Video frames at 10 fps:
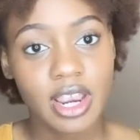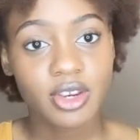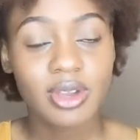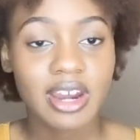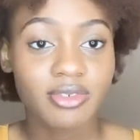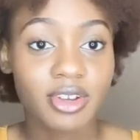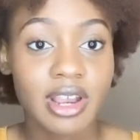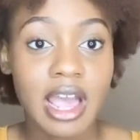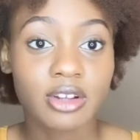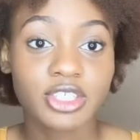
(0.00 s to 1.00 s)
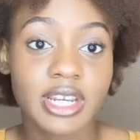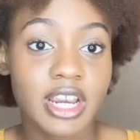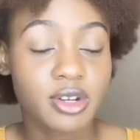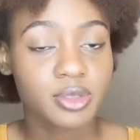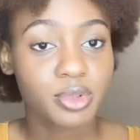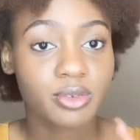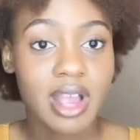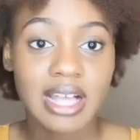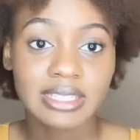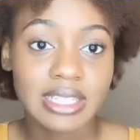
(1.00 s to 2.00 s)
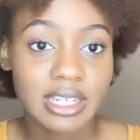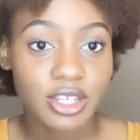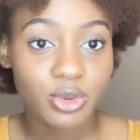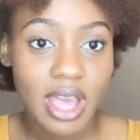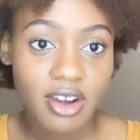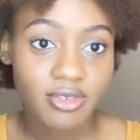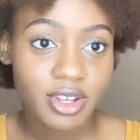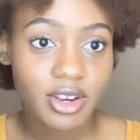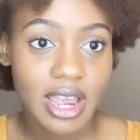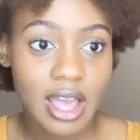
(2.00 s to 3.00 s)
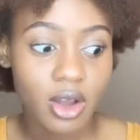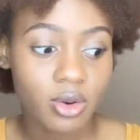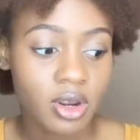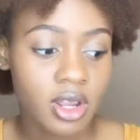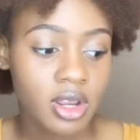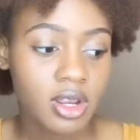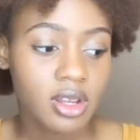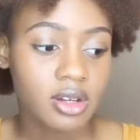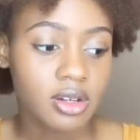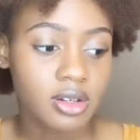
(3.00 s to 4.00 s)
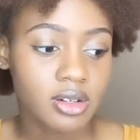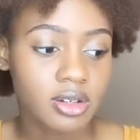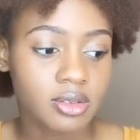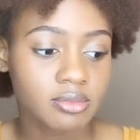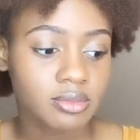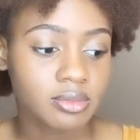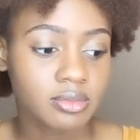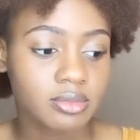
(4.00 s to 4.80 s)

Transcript: You got to figure out your hair's porosity. You got to figure out um